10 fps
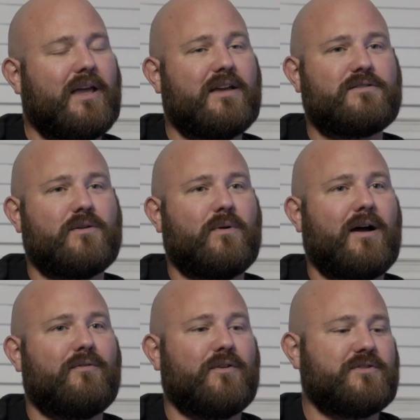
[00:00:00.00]
Yeah.
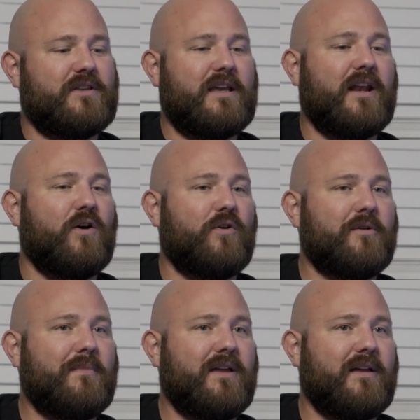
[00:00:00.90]
So first, they can get a hold
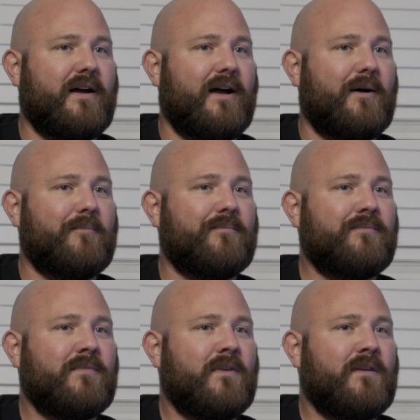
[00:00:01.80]
of me on
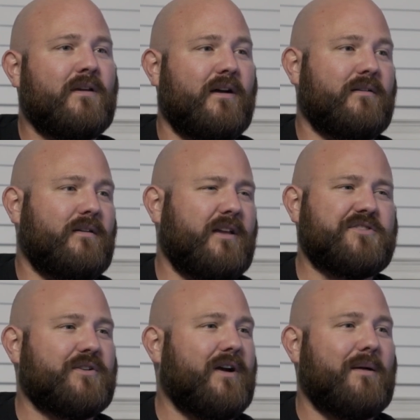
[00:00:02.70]

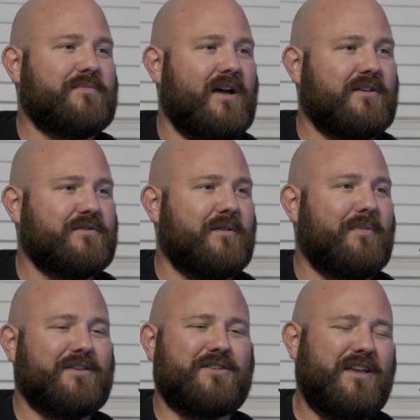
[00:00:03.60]
Instagram's honestly the
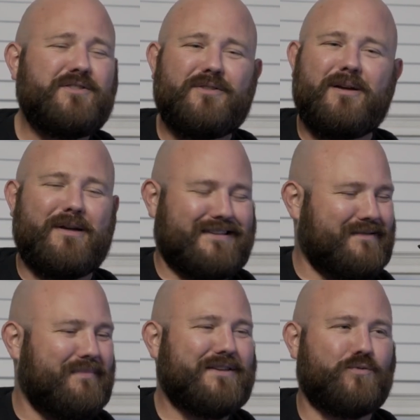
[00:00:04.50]
best. Instagram has
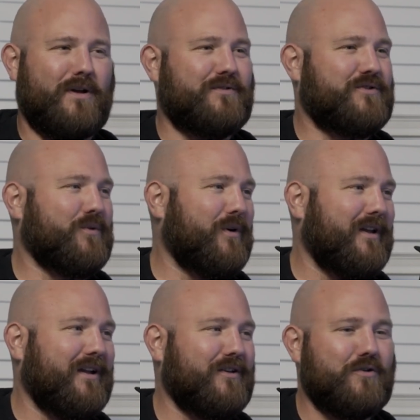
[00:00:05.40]
the best way of
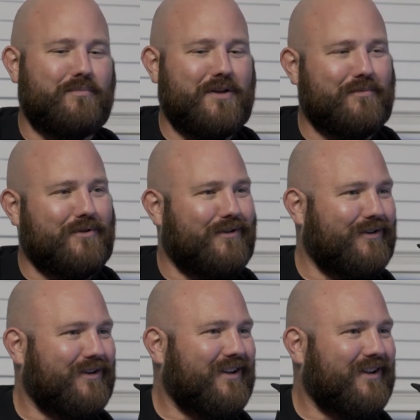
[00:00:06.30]
sorting new people.